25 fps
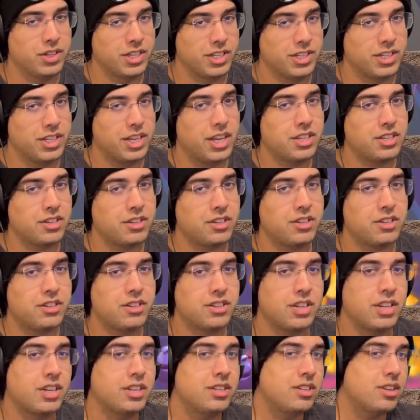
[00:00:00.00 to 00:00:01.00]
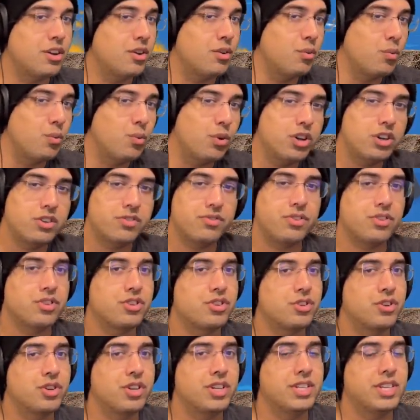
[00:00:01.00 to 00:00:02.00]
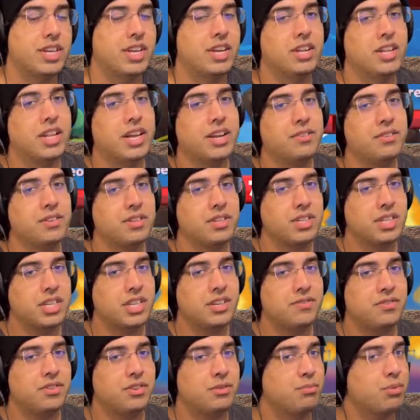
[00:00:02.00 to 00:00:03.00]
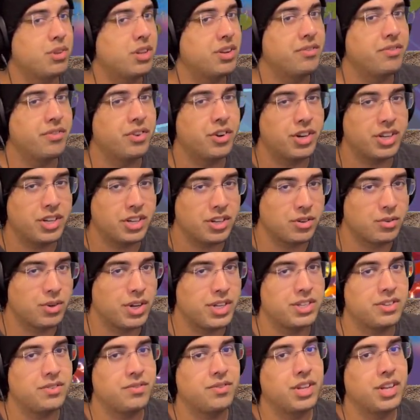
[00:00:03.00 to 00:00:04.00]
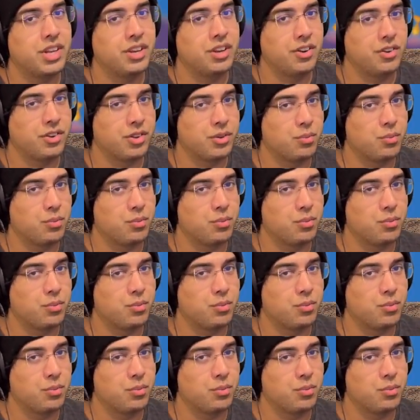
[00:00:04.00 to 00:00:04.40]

Sandals. It's a wonderful choice and allows Steve to play very aggressively near the